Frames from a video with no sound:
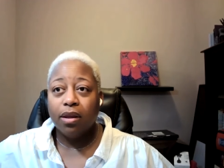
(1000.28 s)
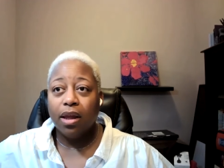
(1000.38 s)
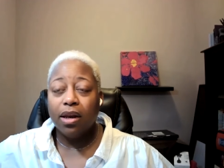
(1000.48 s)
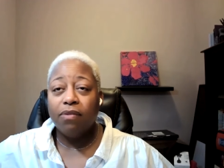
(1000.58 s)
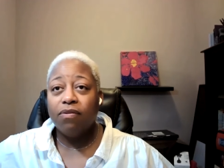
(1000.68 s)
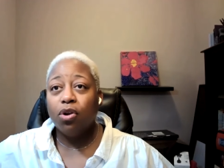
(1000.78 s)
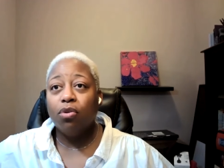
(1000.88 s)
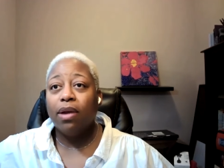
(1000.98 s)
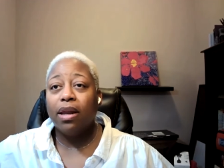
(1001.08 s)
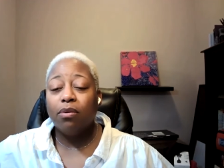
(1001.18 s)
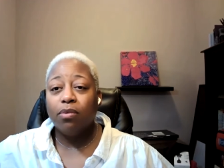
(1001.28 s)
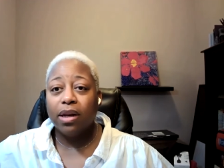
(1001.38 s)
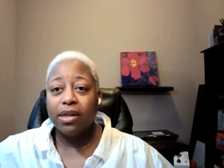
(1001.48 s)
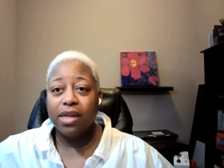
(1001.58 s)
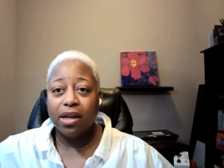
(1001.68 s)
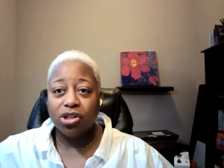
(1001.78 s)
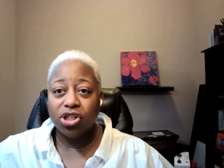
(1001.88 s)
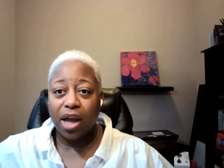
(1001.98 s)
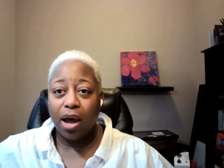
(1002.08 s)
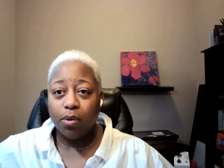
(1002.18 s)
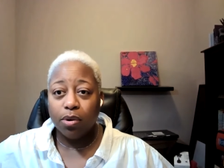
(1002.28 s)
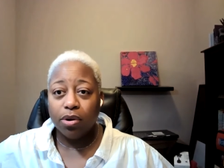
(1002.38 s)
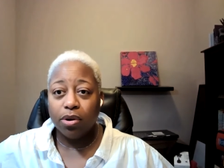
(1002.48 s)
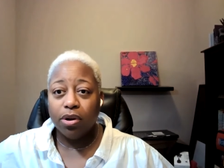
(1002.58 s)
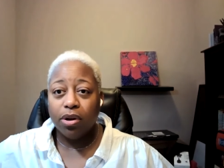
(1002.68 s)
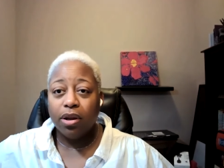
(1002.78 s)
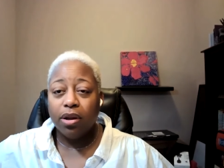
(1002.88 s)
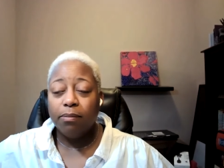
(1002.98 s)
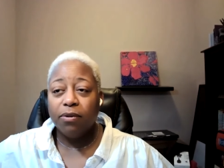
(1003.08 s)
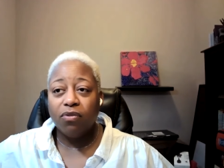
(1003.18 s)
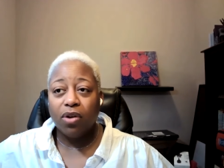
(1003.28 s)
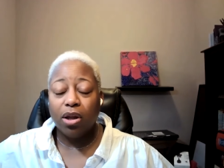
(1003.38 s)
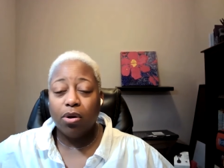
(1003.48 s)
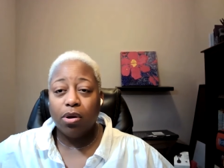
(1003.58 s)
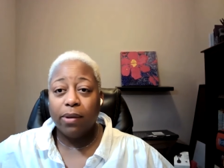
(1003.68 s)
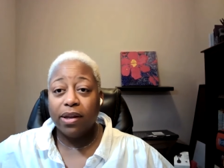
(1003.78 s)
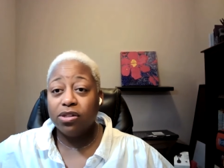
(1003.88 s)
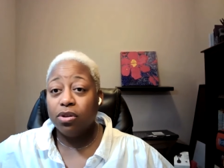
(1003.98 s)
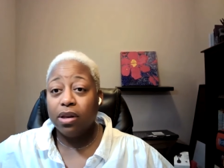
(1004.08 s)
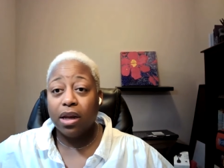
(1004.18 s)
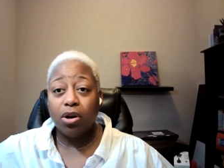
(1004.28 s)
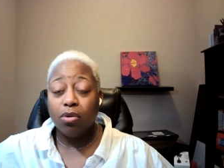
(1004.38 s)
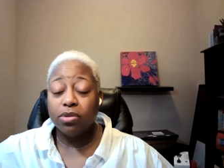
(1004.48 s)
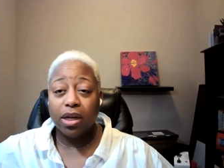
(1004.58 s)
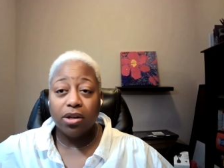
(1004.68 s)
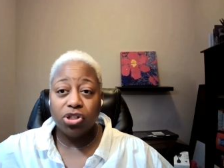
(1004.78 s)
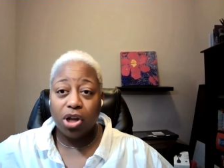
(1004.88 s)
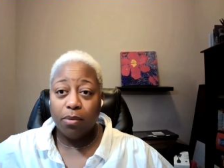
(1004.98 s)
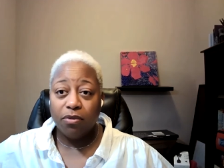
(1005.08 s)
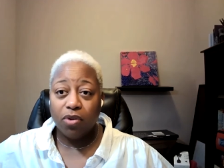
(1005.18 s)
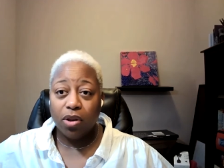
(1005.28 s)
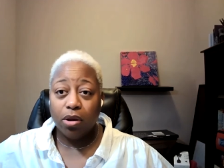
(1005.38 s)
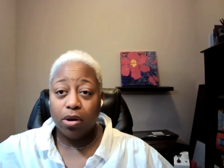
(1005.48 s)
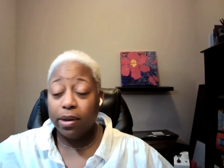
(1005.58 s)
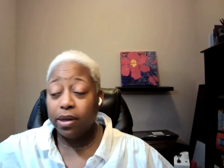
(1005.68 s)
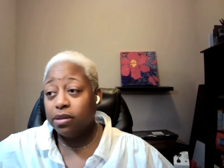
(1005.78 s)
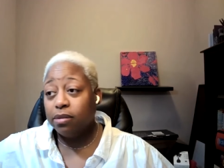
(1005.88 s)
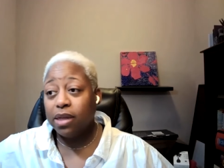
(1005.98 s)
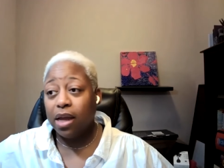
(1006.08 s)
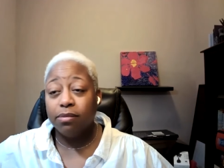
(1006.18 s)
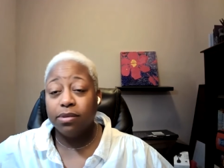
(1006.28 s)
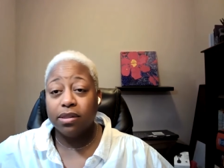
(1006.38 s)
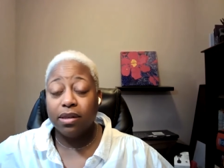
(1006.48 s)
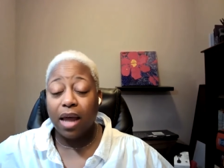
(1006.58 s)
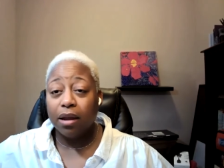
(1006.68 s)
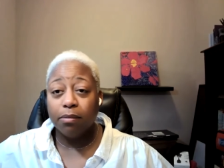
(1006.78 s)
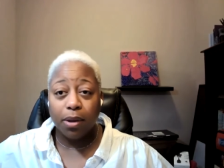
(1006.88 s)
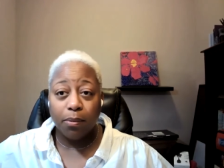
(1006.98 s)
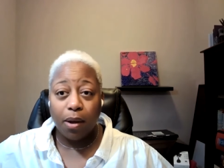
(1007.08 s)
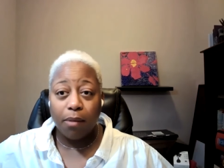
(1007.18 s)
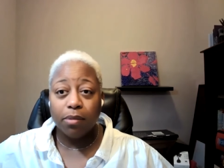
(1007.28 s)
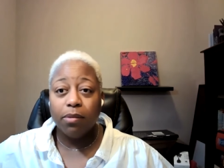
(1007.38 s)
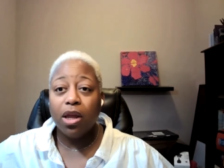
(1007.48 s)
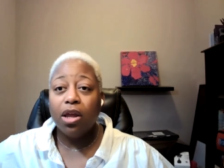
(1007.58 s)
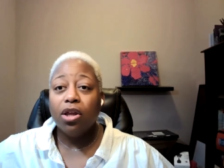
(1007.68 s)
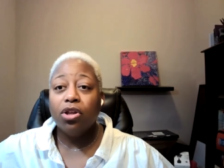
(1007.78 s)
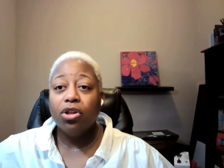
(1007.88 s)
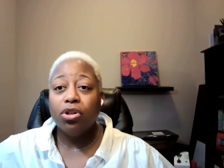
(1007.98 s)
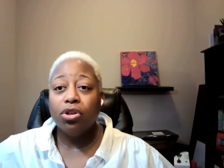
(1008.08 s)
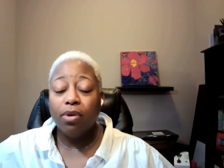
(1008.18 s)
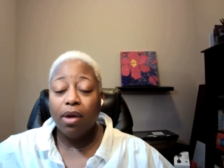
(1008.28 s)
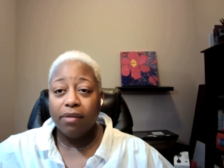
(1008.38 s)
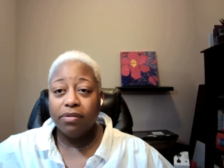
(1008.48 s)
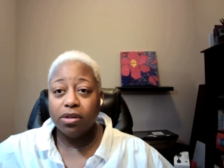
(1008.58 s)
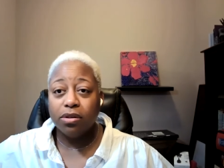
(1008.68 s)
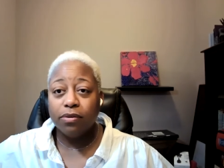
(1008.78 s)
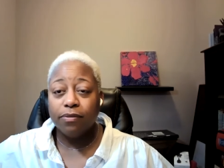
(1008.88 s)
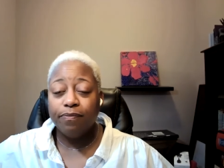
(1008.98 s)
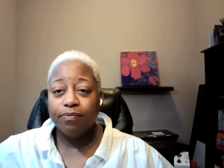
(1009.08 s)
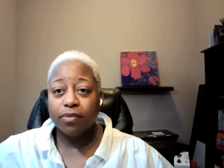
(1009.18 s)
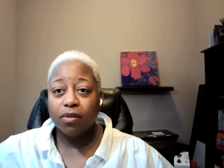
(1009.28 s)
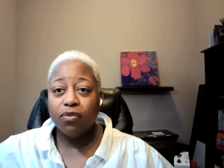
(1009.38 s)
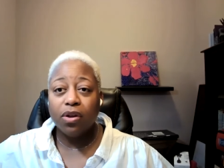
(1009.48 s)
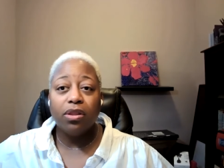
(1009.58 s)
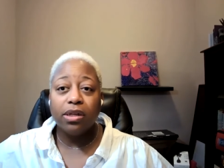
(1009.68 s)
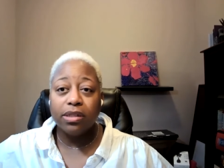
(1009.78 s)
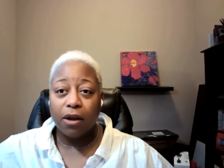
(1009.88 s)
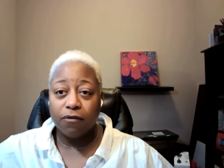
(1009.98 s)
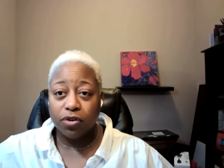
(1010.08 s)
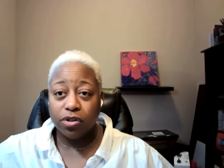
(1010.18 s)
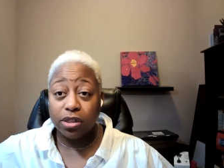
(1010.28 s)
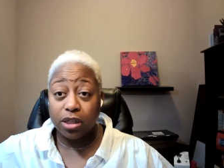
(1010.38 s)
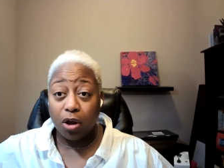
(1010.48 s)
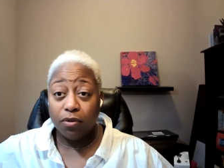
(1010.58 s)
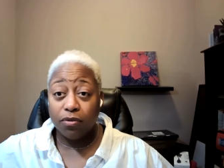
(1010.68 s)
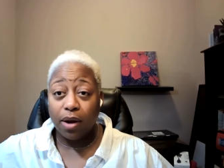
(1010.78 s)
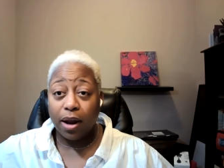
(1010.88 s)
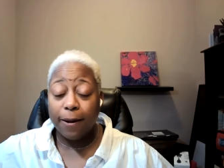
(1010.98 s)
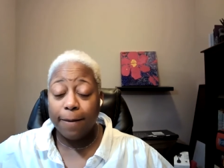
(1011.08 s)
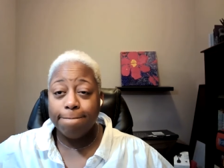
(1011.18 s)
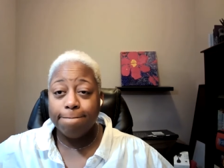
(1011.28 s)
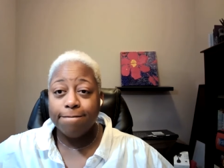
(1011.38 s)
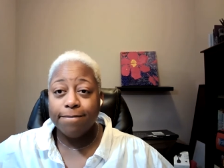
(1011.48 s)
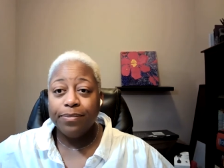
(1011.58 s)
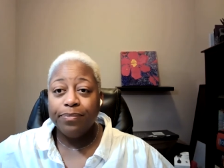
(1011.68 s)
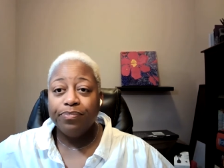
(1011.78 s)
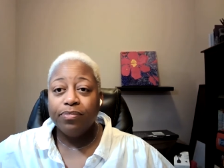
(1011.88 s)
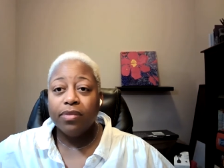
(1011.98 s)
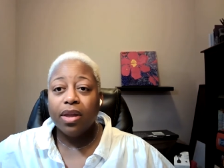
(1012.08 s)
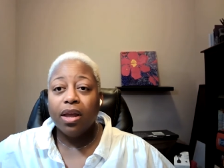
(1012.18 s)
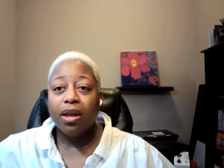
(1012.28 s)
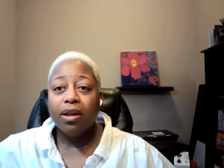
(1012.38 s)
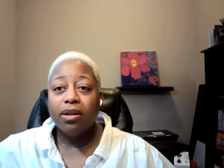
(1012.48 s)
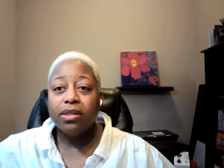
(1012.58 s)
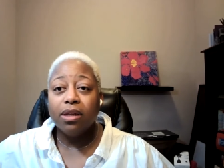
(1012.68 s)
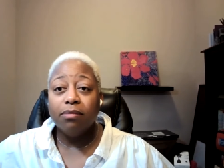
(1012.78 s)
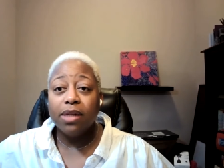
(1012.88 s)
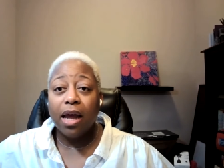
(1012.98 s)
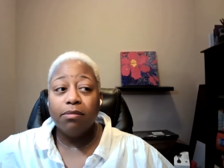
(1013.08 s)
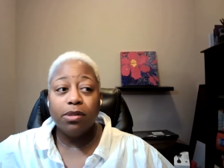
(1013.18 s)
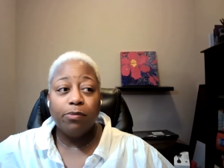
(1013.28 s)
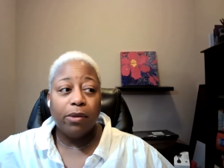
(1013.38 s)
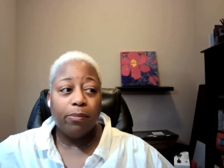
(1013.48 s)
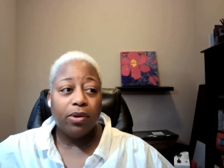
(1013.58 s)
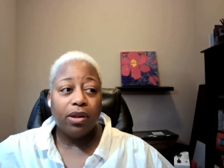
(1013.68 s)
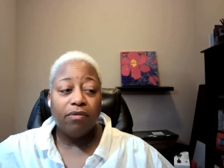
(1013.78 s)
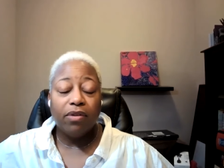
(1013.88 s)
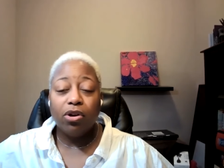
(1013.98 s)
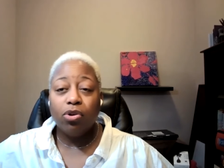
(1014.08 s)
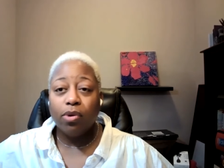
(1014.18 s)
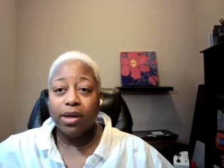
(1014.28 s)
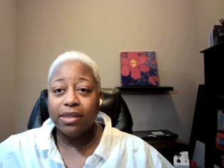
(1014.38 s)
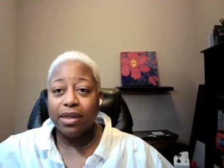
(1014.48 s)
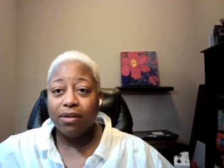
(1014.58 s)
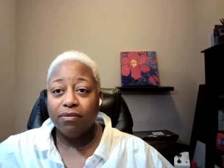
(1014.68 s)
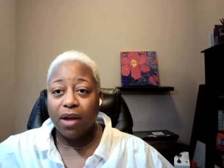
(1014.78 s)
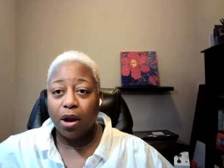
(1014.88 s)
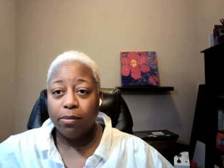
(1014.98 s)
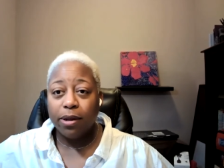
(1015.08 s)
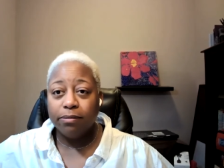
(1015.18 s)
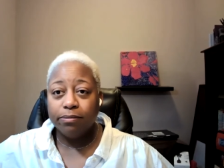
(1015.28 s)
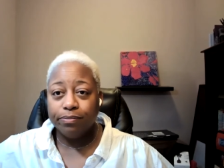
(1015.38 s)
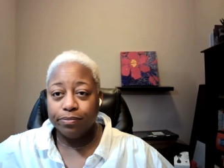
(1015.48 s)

and invigorated when they take a shower before they go to bed. So they don't take a shower before they go to bed. Sometimes that could be a problem. You have to figure things out for yourself, right? Sometimes people live in a noisy environment.